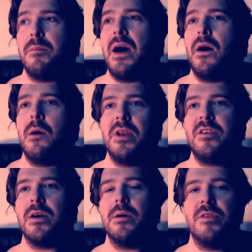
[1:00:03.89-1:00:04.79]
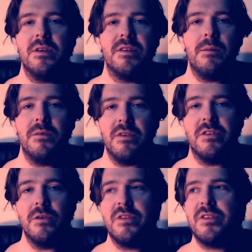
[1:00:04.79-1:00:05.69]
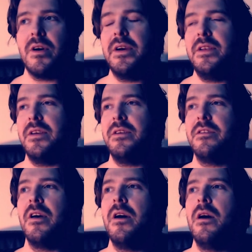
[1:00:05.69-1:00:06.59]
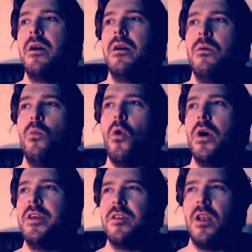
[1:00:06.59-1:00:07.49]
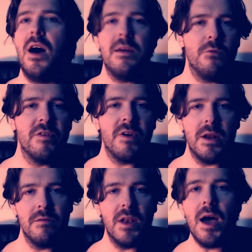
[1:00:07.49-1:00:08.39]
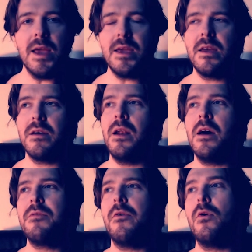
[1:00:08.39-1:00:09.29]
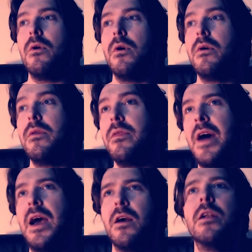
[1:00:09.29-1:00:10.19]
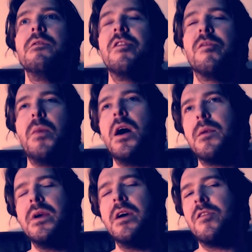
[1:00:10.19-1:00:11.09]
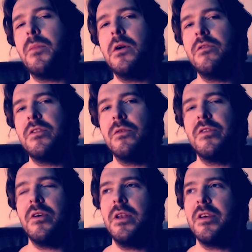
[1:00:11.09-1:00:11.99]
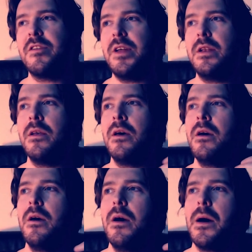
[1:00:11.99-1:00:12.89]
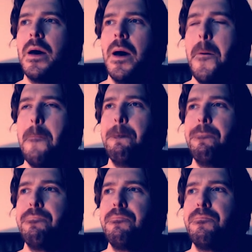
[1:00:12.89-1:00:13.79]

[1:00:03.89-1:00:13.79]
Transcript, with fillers: and about how many times he attempted suicide and what his life was kind of like. And I thought that kind of inspired me, I suppose, to a certain extent. And